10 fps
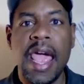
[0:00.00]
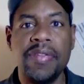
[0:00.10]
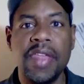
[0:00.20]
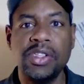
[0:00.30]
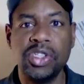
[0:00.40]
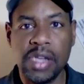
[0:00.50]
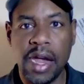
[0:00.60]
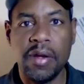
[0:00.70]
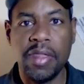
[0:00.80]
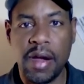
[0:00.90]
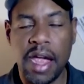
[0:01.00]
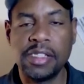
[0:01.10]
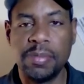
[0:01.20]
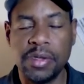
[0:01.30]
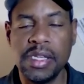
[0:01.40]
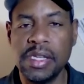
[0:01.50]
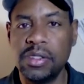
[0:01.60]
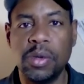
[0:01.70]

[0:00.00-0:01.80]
and they share their expertise.